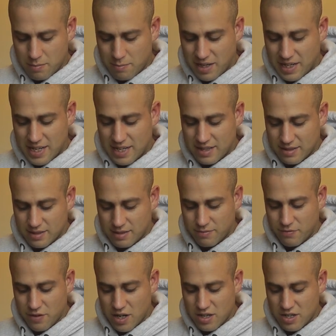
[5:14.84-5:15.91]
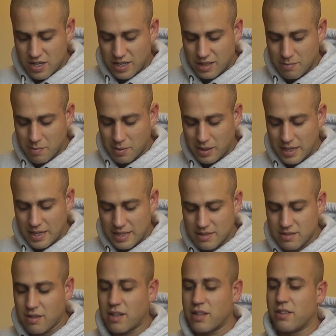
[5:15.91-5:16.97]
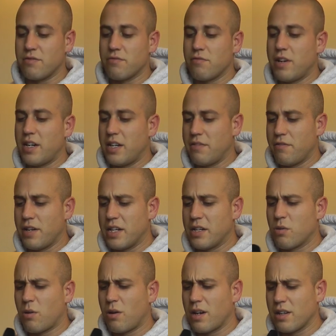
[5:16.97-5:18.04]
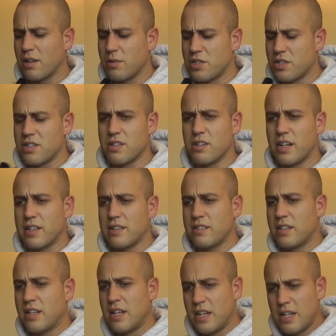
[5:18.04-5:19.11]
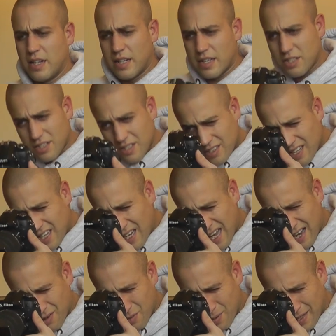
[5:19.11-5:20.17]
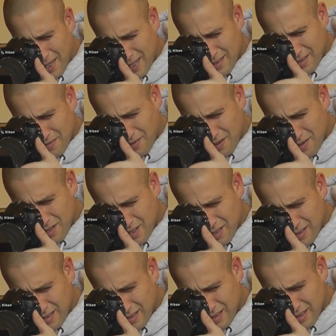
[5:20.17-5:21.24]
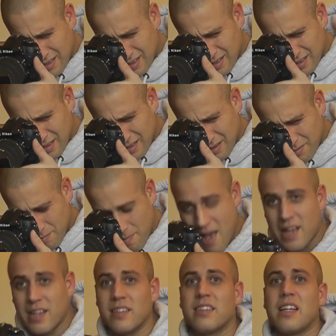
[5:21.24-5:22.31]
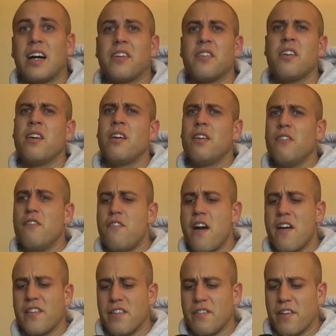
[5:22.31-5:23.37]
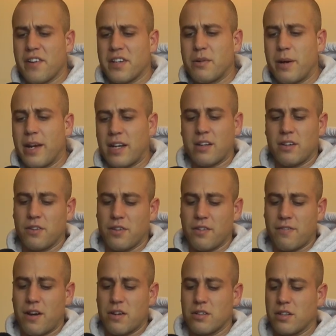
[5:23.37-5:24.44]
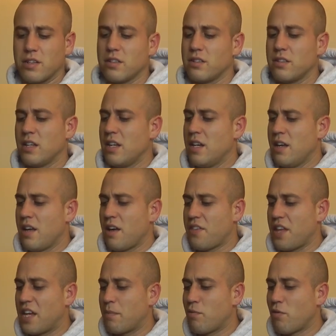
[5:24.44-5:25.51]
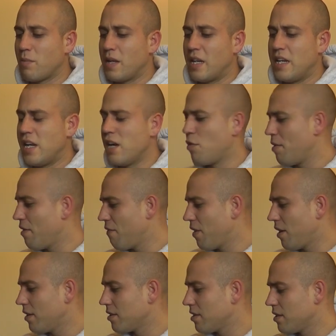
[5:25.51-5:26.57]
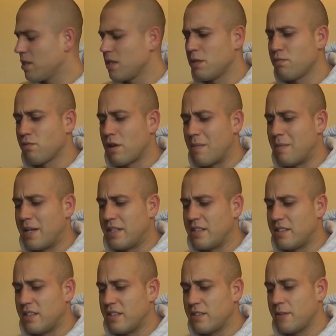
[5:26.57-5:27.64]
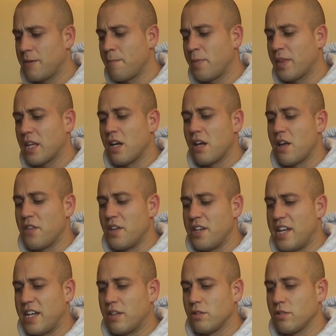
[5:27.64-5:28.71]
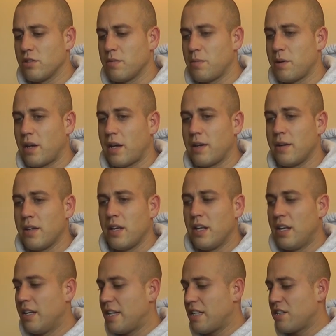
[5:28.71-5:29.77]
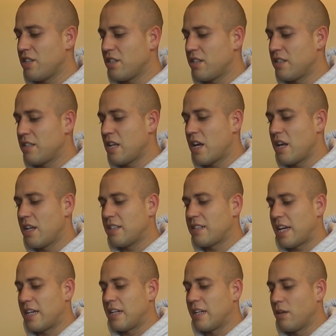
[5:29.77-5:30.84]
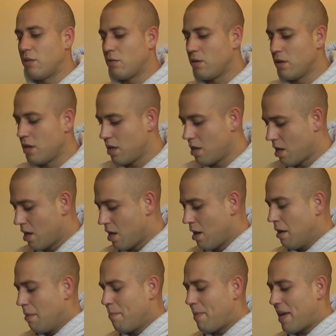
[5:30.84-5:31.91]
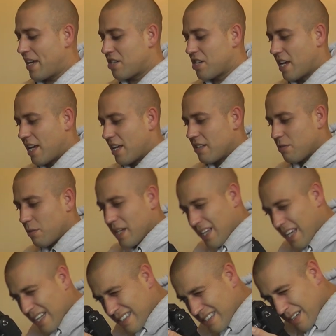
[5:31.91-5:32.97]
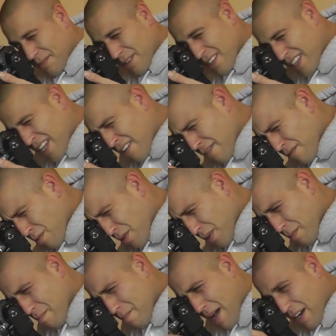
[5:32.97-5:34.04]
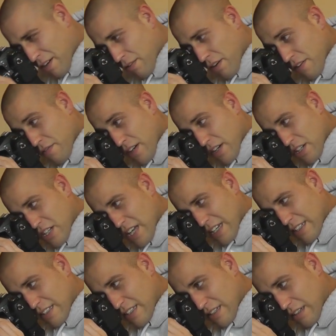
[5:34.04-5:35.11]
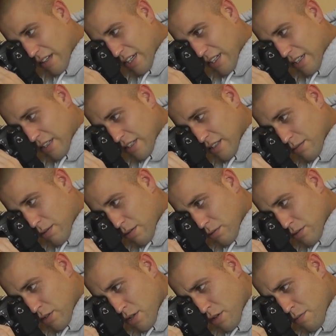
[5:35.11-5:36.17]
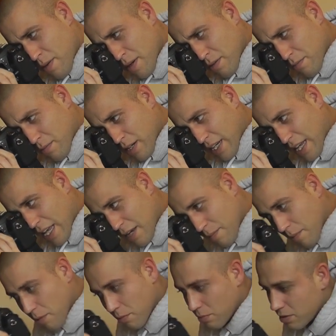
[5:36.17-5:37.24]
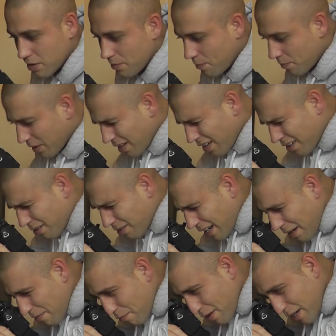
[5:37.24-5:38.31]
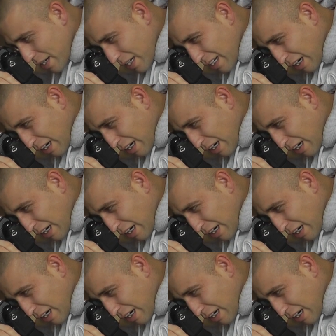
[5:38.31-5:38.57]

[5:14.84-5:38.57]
but it is virtually completely silent, really, really quiet, which is nice. Let's just see how quick it is to focus. Bang, done. Very, very quick on the focus. I think probably a little bit faster than the prime lenses that Nikon supply. Let's just take a little picture here so we can get some idea of what the macro functionality is like. So I'll zoom in on my keyboard and I'll get really